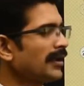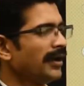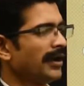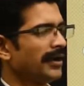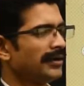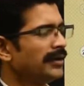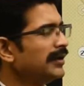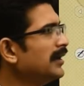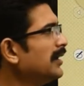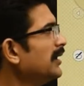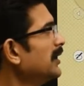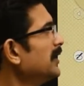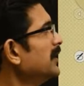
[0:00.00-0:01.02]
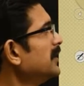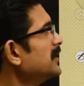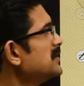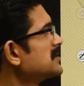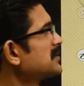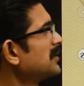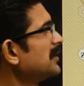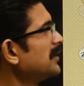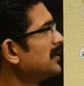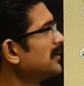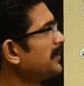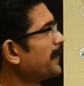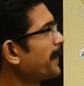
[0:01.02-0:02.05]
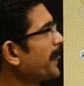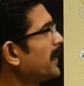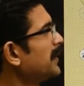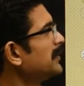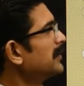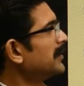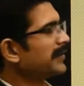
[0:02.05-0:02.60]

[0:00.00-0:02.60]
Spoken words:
And it is the